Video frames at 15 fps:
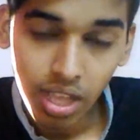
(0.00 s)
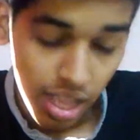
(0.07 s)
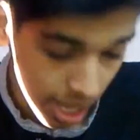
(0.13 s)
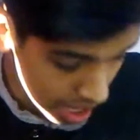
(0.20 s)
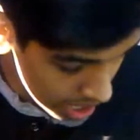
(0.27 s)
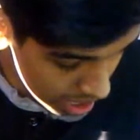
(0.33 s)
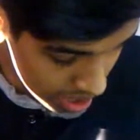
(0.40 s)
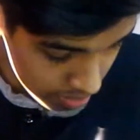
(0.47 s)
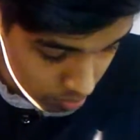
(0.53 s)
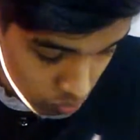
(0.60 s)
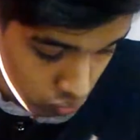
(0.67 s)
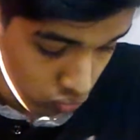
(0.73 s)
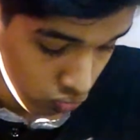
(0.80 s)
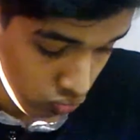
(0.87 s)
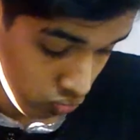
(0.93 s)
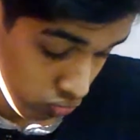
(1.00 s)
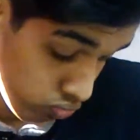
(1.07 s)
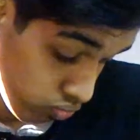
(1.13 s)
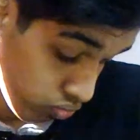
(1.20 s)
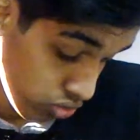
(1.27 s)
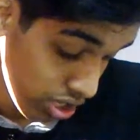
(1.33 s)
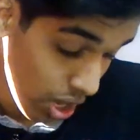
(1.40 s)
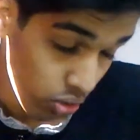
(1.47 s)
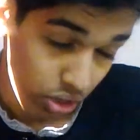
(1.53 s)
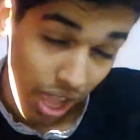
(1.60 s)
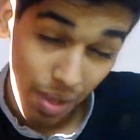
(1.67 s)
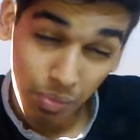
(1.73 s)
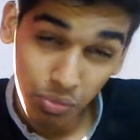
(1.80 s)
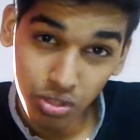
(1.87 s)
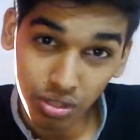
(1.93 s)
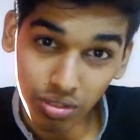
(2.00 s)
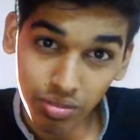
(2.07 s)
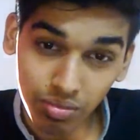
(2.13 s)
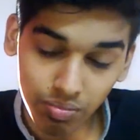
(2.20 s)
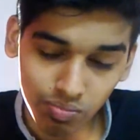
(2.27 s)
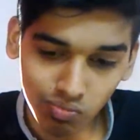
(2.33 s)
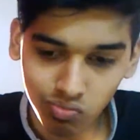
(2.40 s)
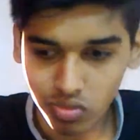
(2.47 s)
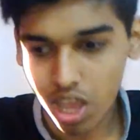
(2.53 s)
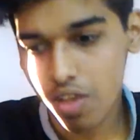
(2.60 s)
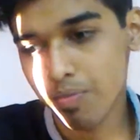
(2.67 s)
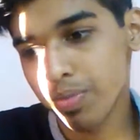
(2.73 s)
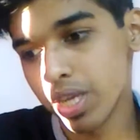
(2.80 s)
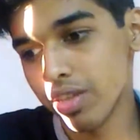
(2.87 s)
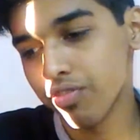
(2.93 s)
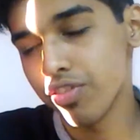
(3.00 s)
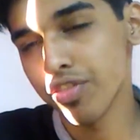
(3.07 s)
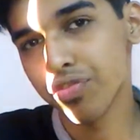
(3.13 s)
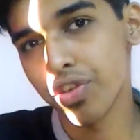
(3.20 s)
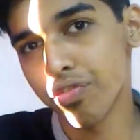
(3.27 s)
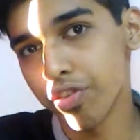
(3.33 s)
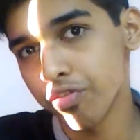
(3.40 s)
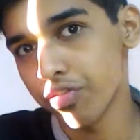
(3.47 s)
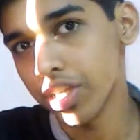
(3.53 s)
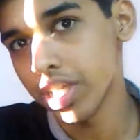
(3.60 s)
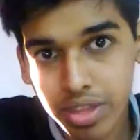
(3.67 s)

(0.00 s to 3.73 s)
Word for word: And Southampton have been 50-50.